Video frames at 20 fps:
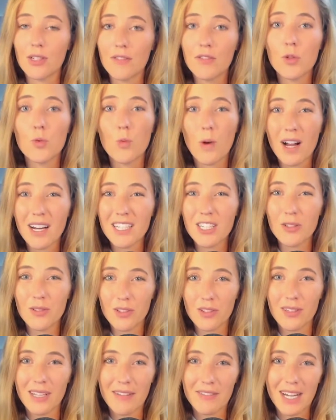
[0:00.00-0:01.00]
If you want it, you
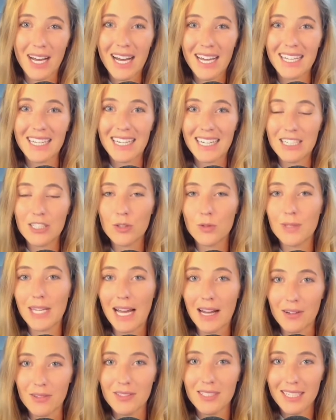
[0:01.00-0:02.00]
literally have to hike into
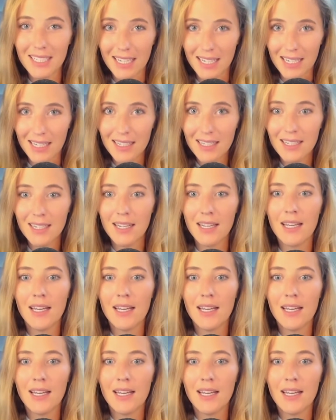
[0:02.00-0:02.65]
town to get it.